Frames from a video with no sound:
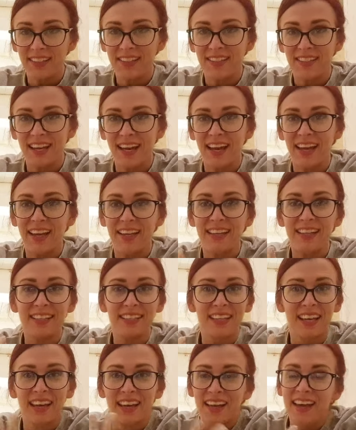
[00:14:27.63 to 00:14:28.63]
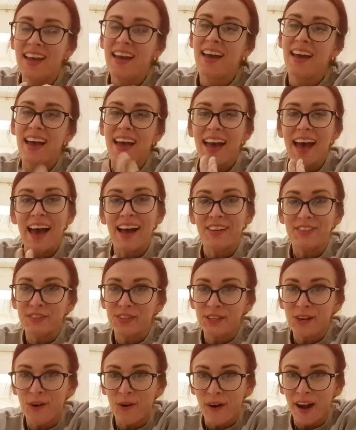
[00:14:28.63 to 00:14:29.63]
It is
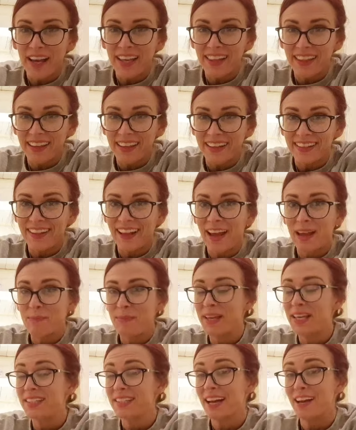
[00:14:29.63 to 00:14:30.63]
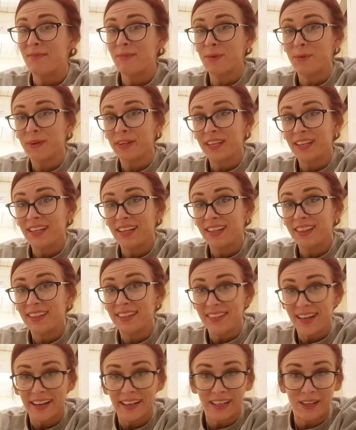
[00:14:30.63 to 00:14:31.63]
actually quite late at night because I've been working in the
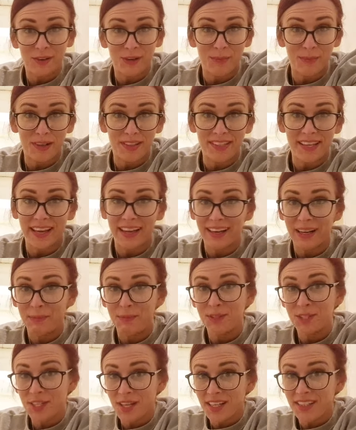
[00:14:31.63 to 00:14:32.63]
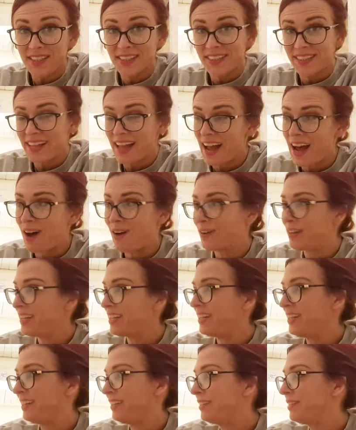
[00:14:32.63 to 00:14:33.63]
dining room all day and I'm just now
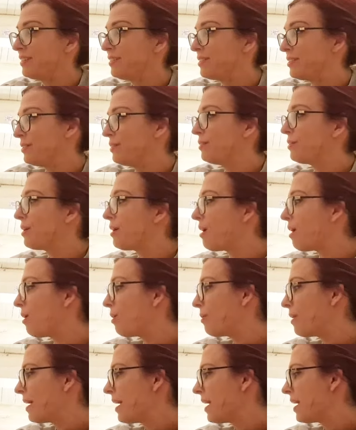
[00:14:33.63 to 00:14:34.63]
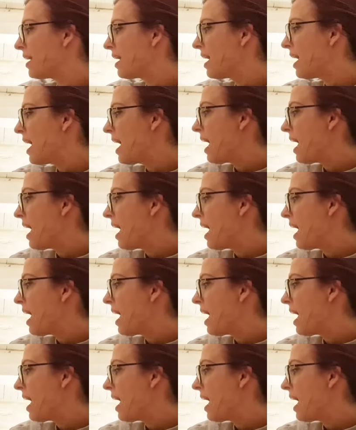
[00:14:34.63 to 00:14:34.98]
getting to the hallway.